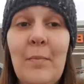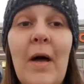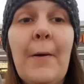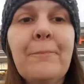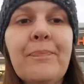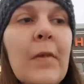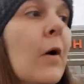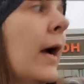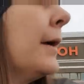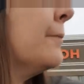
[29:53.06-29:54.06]
But,
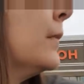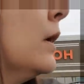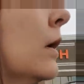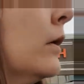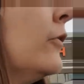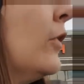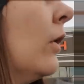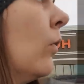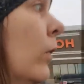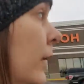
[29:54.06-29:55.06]
okay,
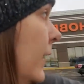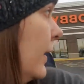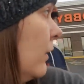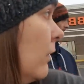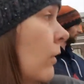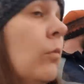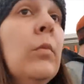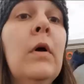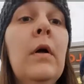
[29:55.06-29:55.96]
so we're gonna head home